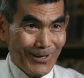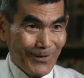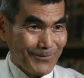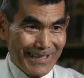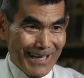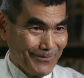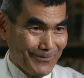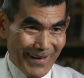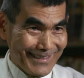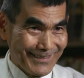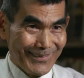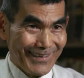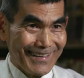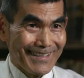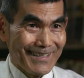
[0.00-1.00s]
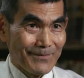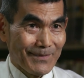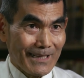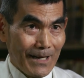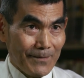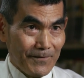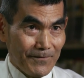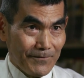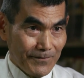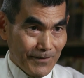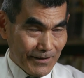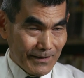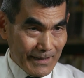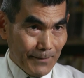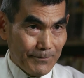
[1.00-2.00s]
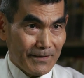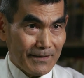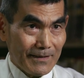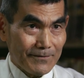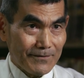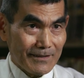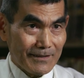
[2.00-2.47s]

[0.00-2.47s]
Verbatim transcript: Don't become bad one. Become a very competent